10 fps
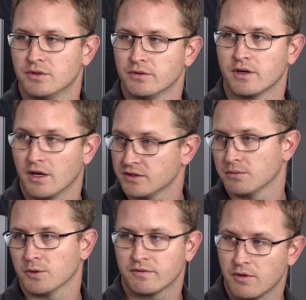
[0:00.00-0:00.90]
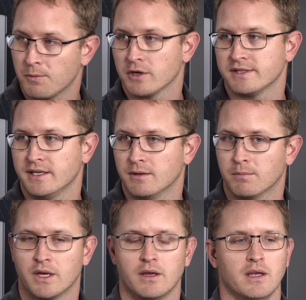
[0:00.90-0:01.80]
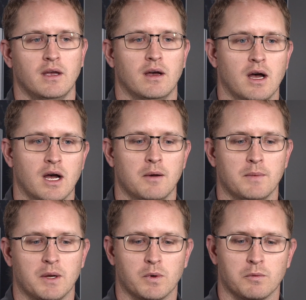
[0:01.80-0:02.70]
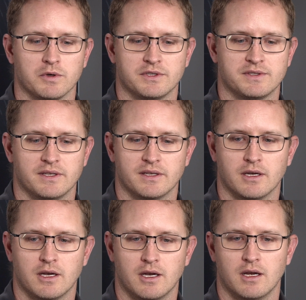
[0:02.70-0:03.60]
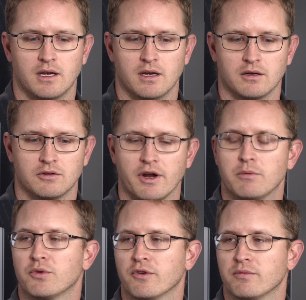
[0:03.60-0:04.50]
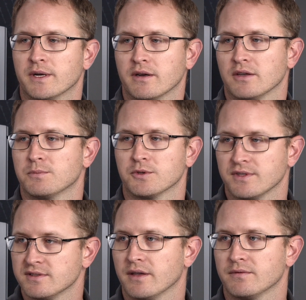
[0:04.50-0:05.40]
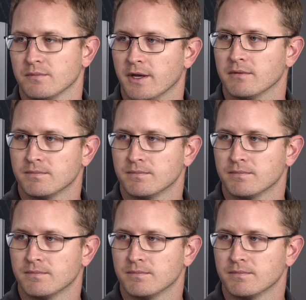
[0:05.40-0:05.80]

to the customer from our team. And we're just seeing a great improvement in customer success from that.